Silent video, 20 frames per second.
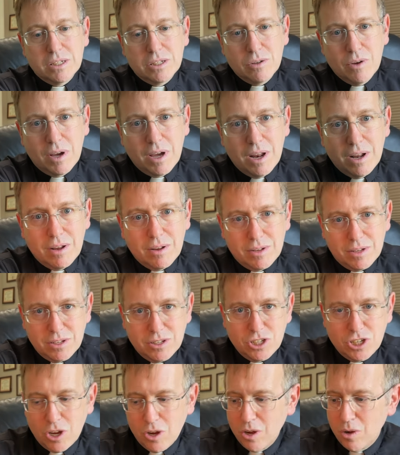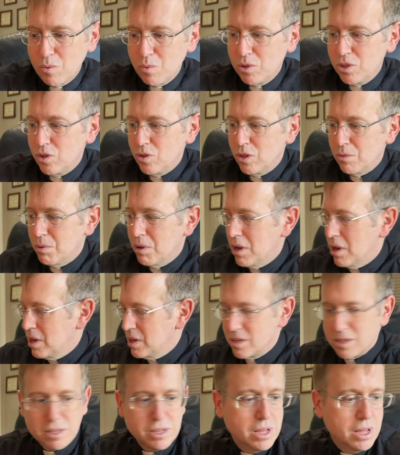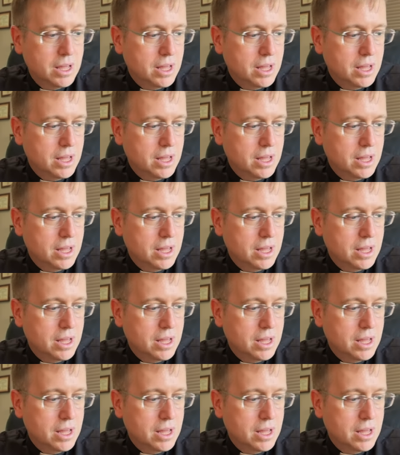So I got to share with you the box.